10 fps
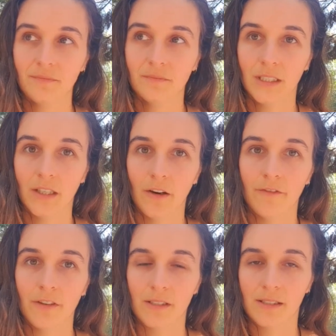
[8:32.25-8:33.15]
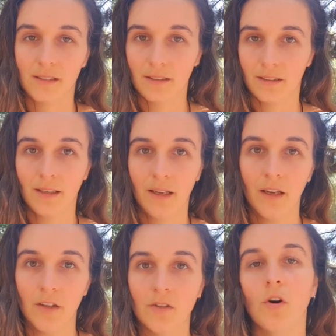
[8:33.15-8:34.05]
you know if it's
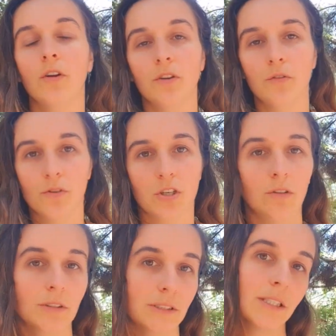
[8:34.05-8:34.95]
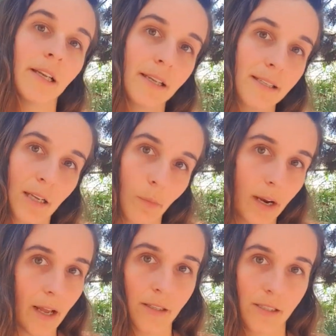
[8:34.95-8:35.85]
not your children someone
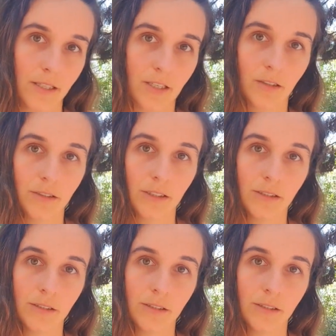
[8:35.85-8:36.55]
else's children